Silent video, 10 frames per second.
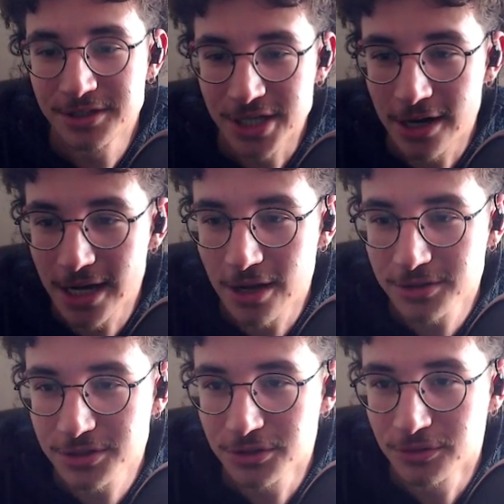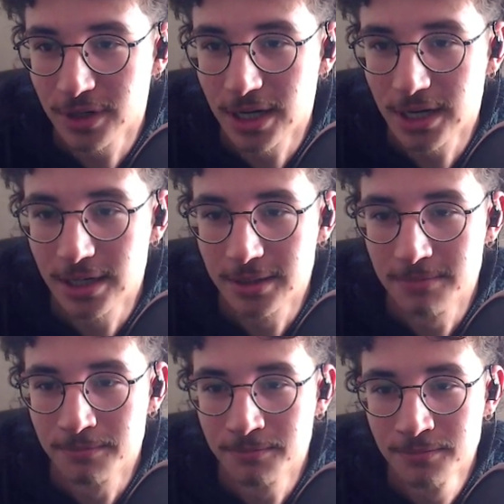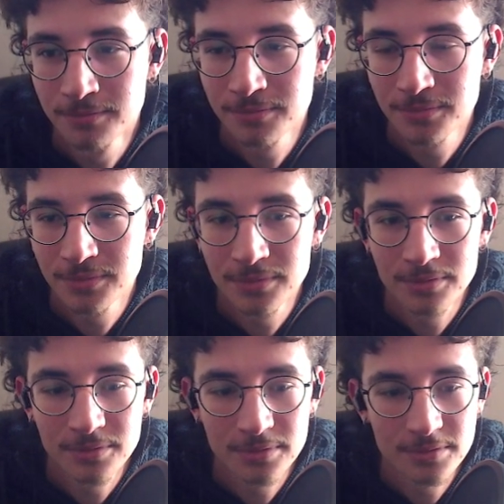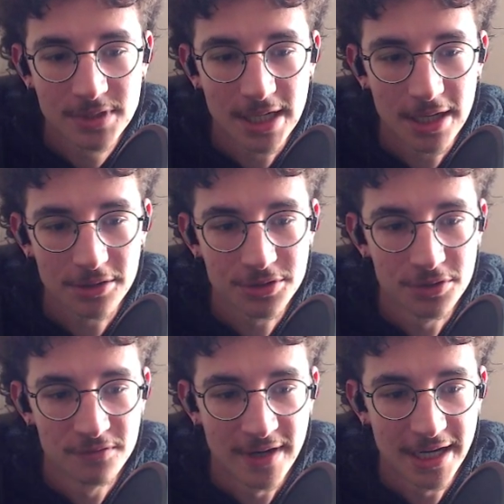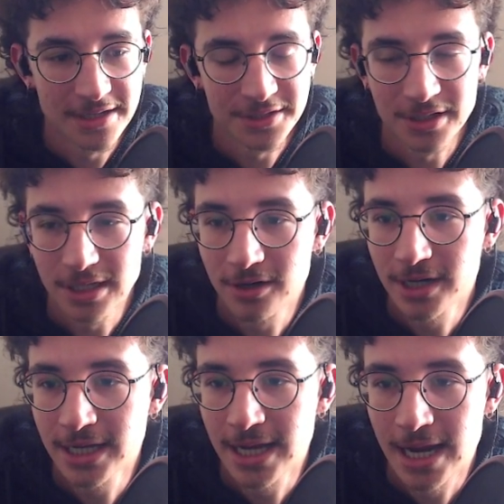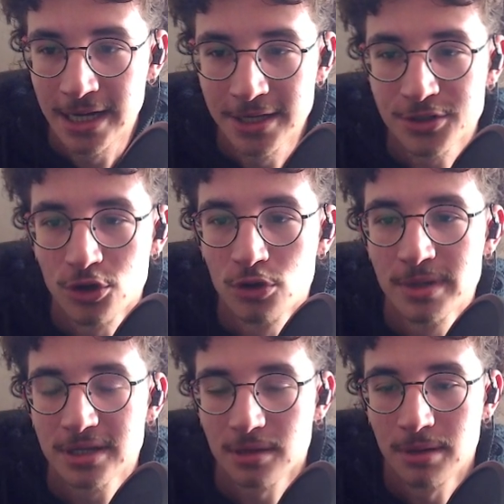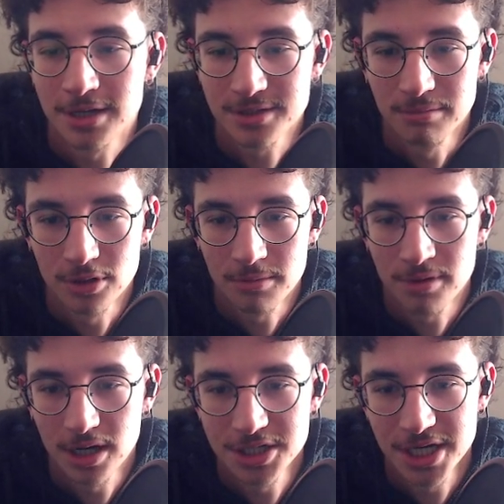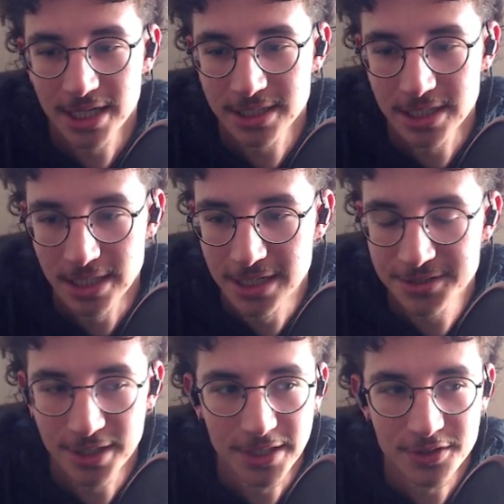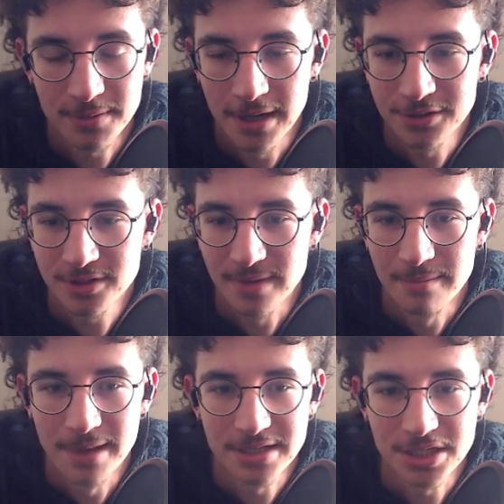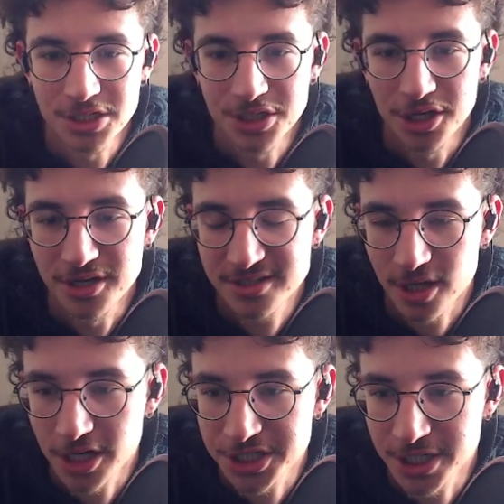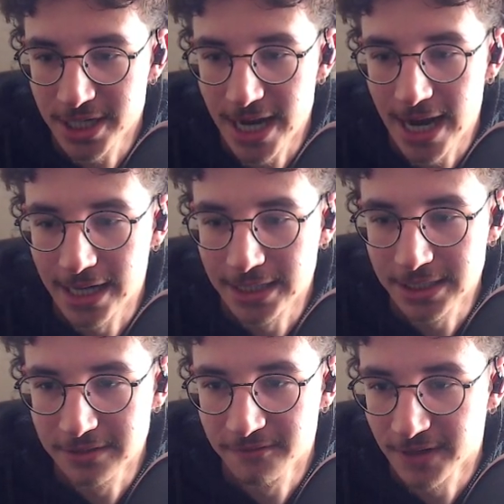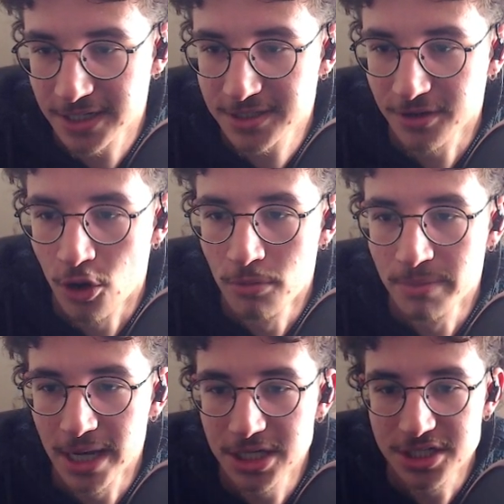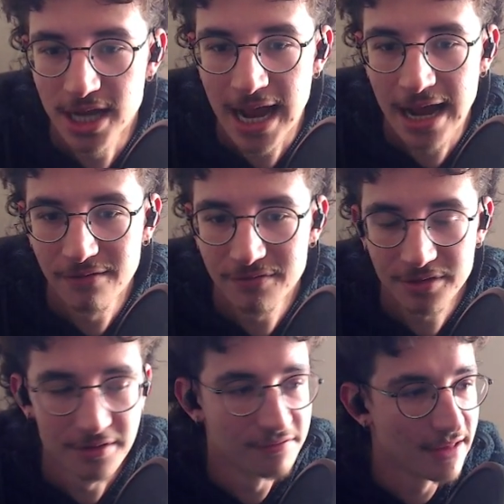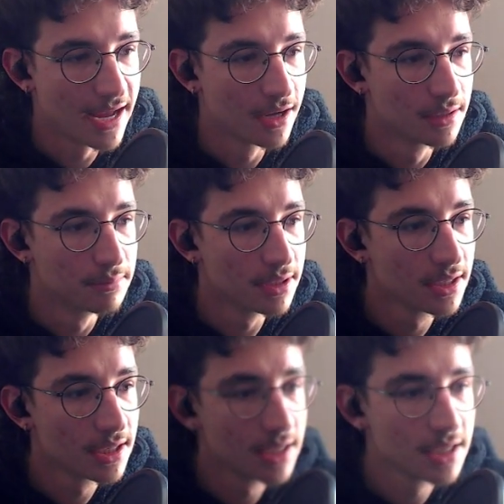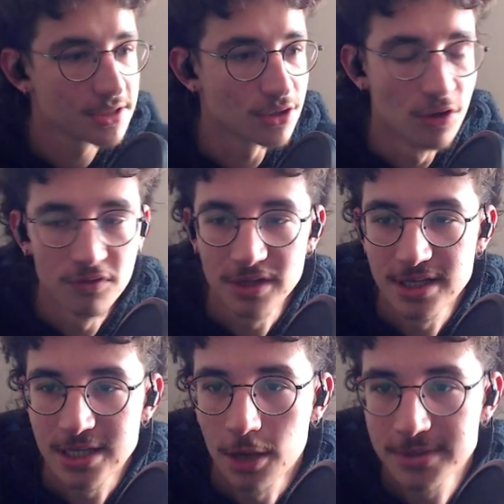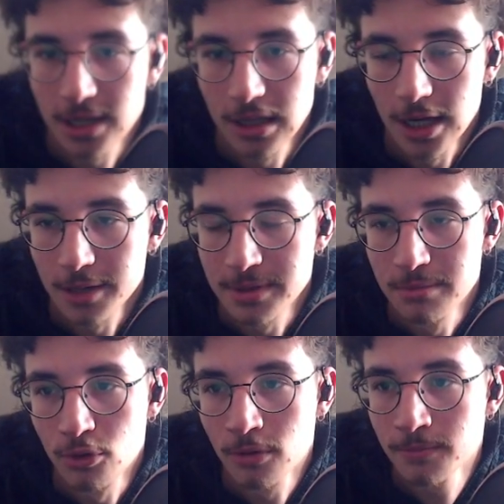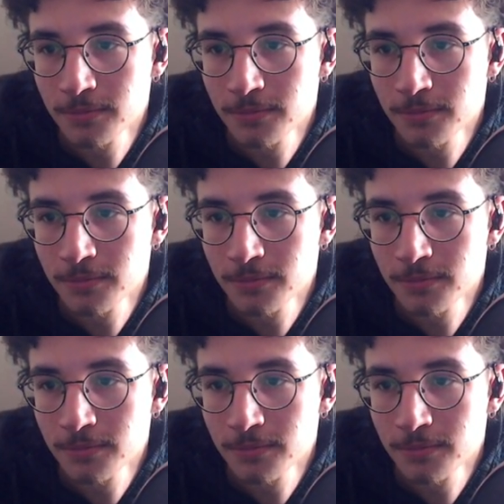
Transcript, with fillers: shout out to, um, Shout out to Finite Singularity and his OBS Composite Blur project. He instantly responded to my message in the discussion and he fixed the homepage to have the FlatHub. So hopefully this helps out a lot of people.